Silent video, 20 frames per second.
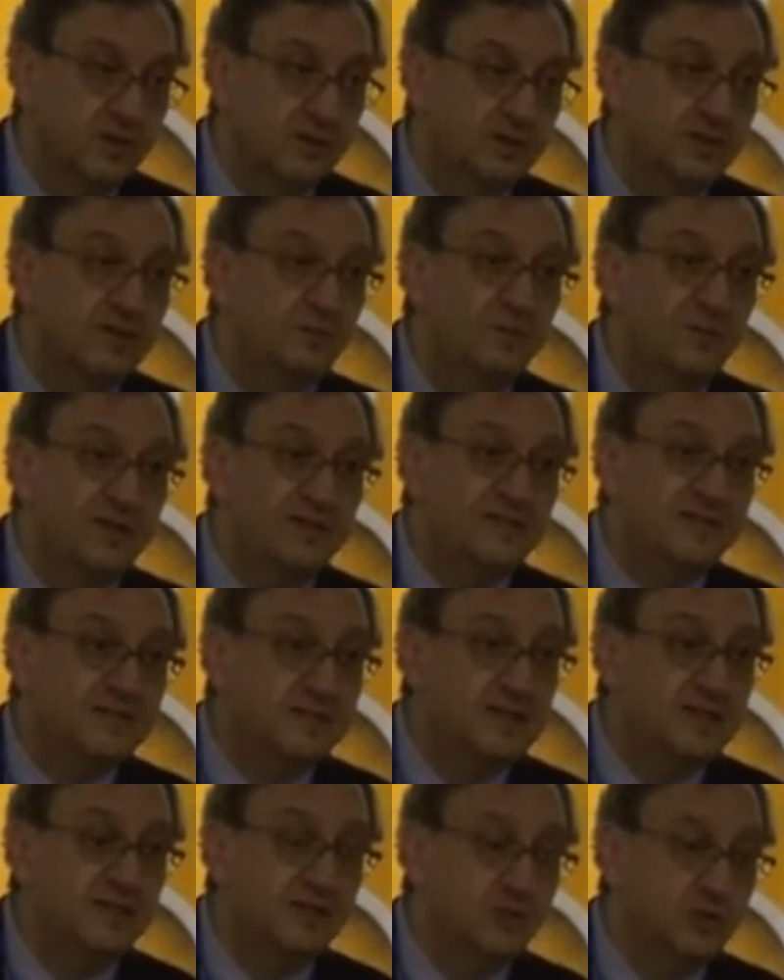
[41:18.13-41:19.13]
The
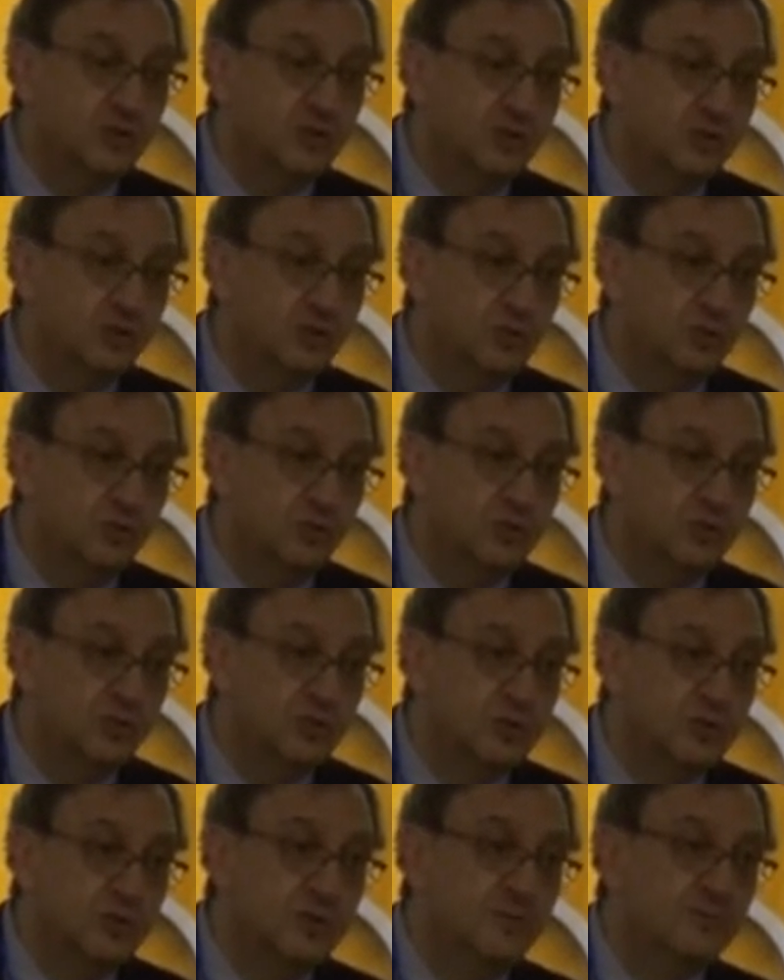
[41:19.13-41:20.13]
best agent to
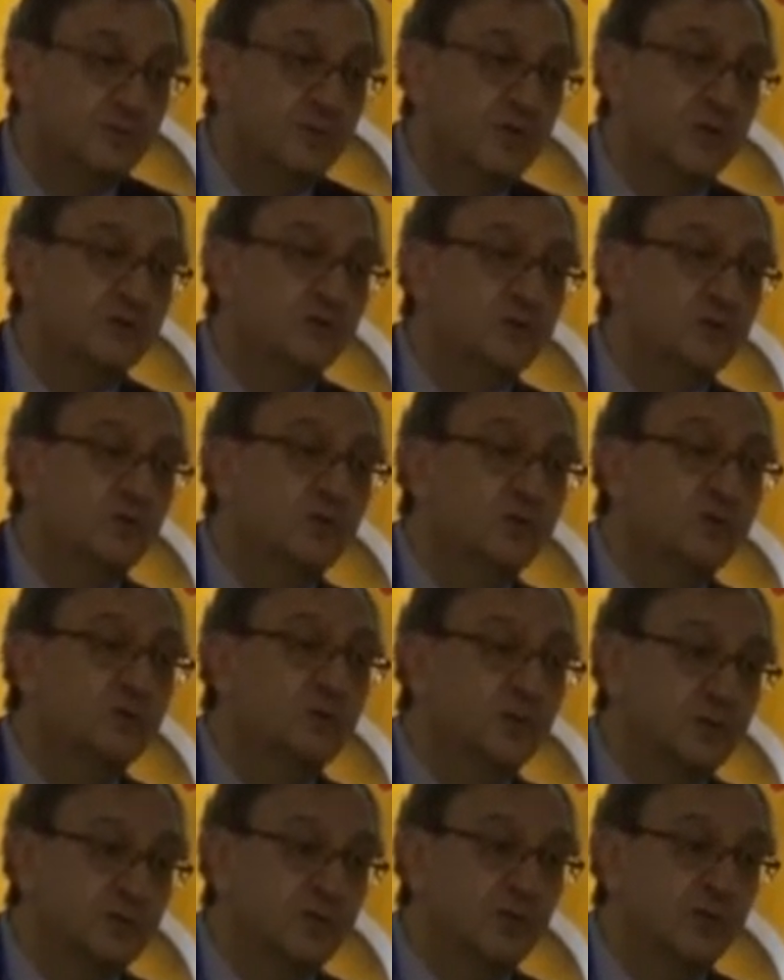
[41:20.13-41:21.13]
use is to use
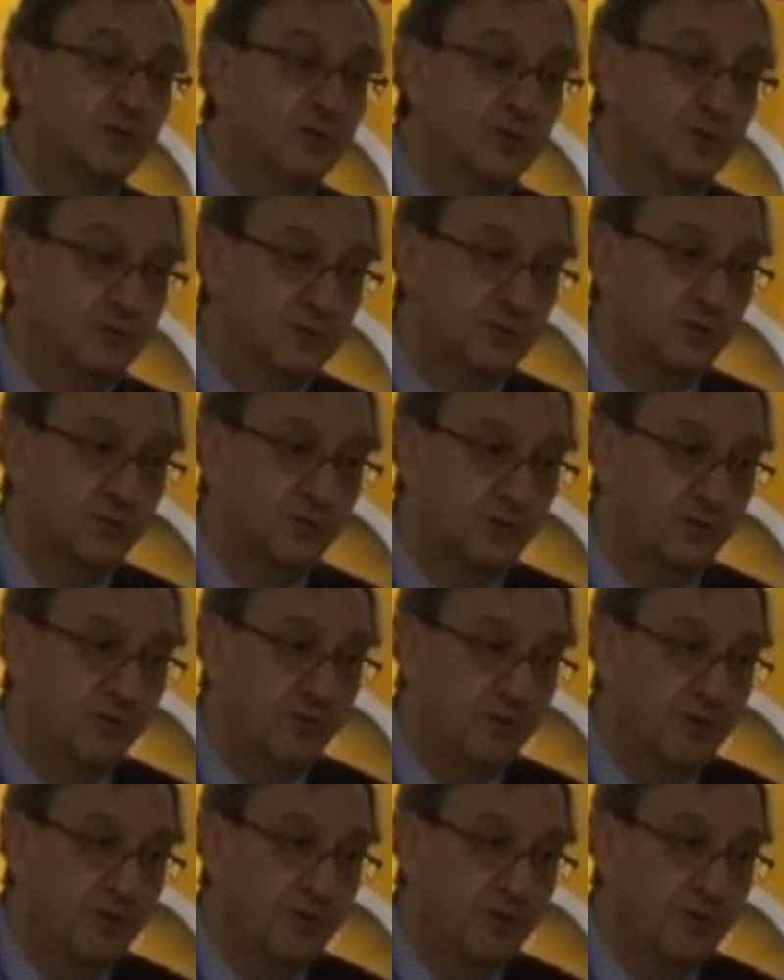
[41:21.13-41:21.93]
posaconazole.